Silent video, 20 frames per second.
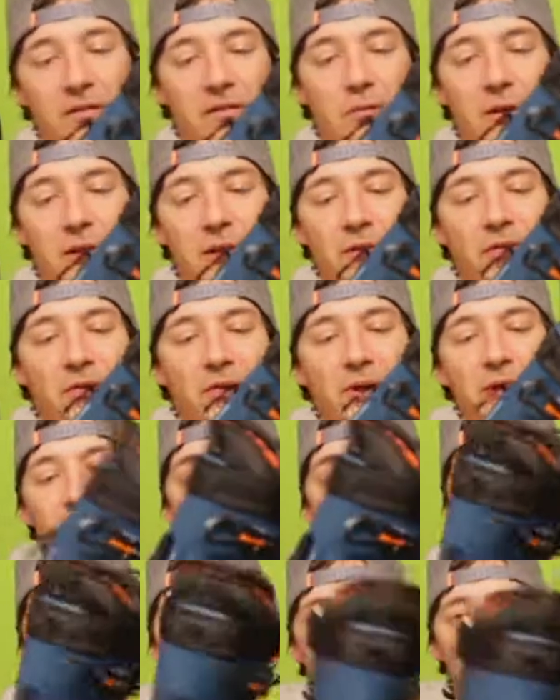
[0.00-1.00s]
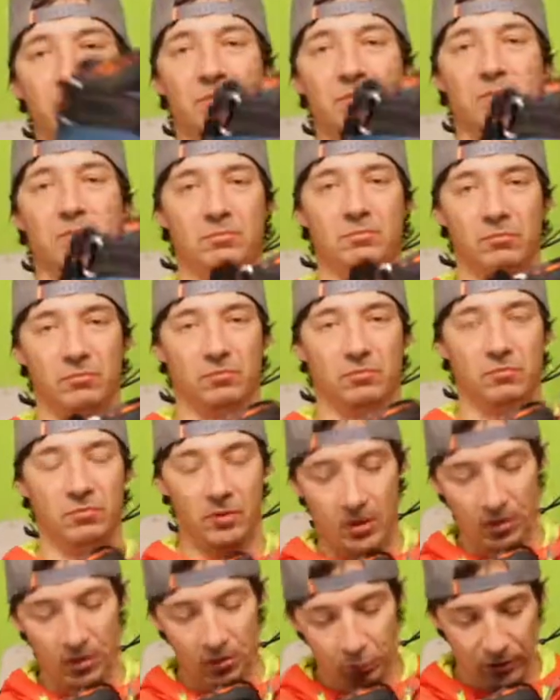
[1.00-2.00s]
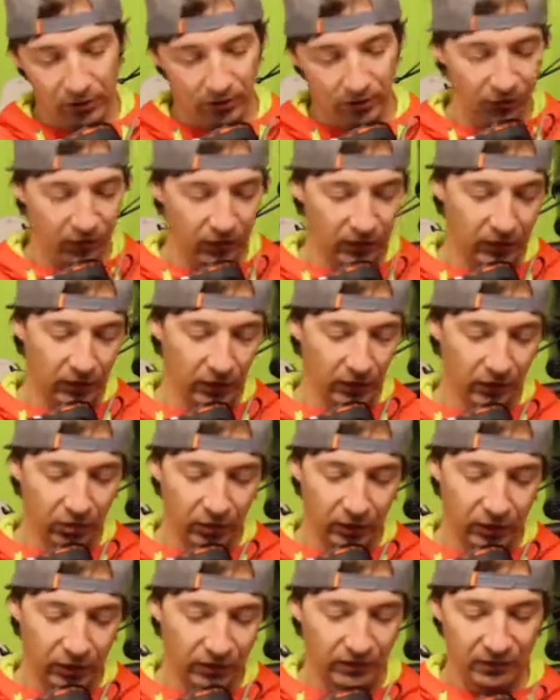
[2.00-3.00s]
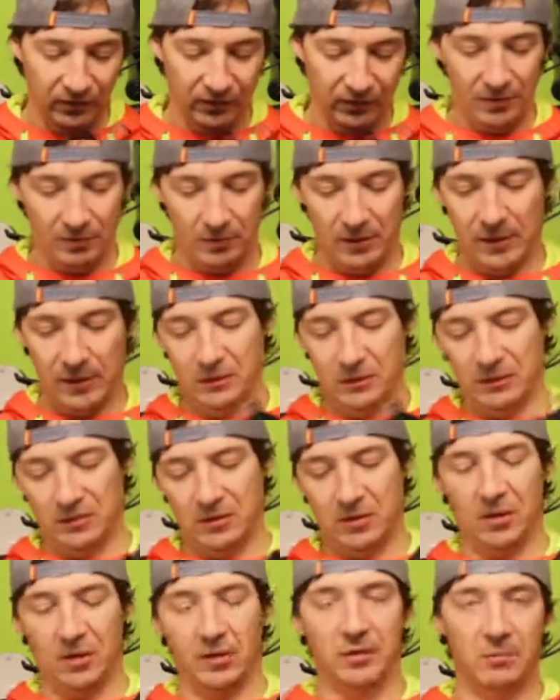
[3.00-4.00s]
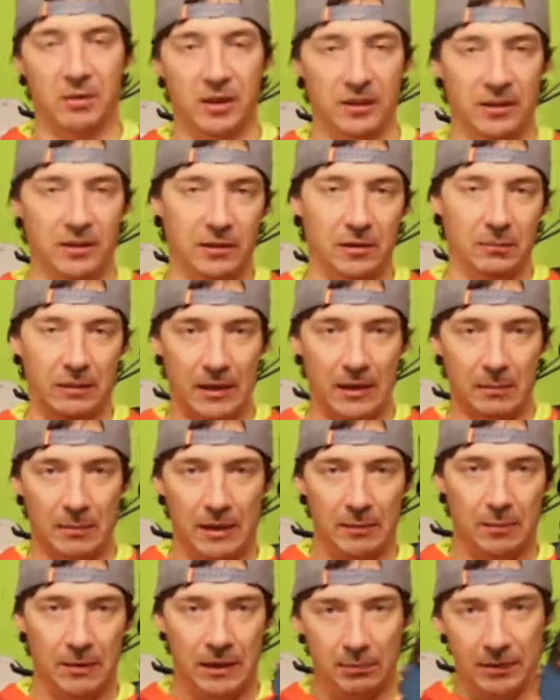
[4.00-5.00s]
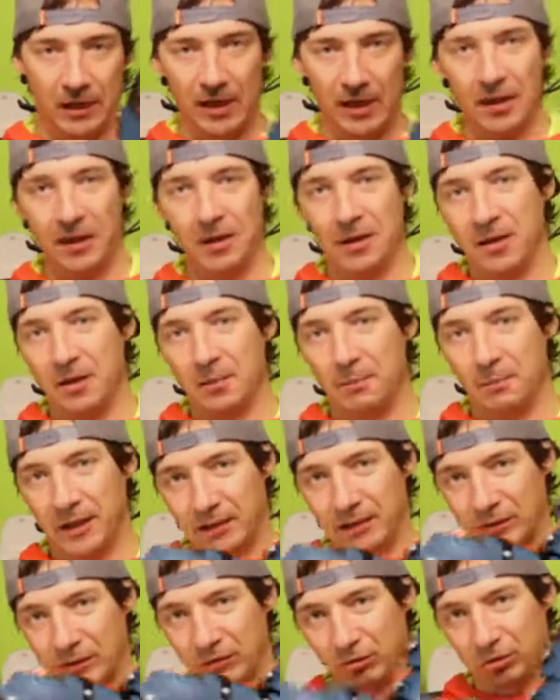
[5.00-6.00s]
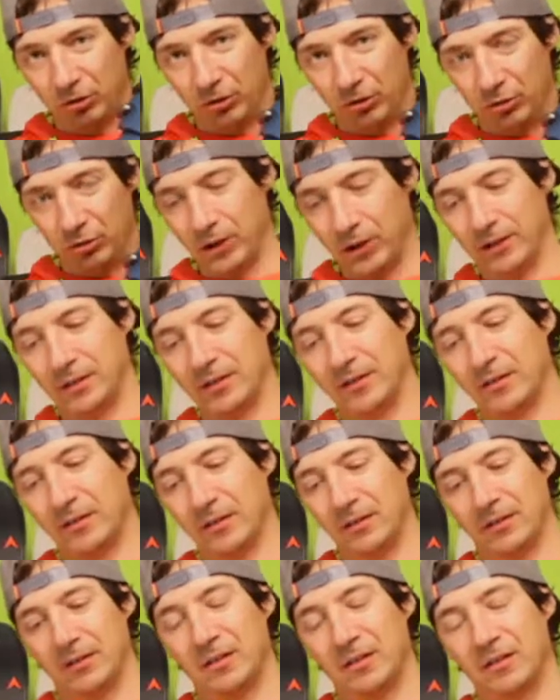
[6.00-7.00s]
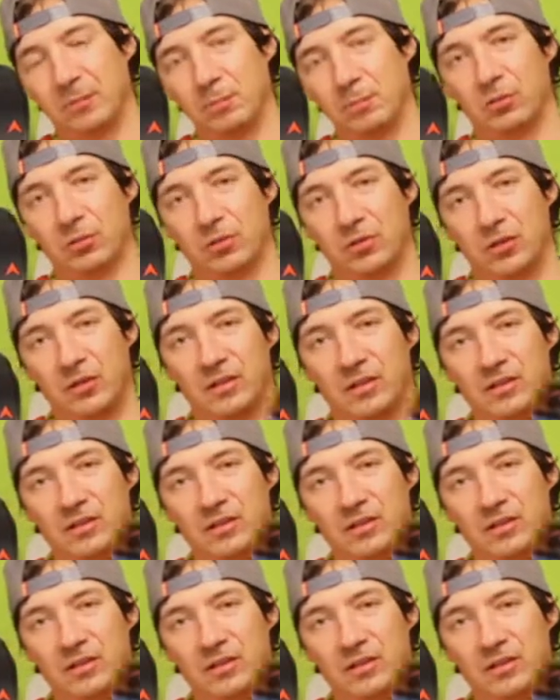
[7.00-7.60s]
This is the 130 version with the V-Lock 3 system and all the marketing blah, blah, blah, blah. But in short, what is this boot?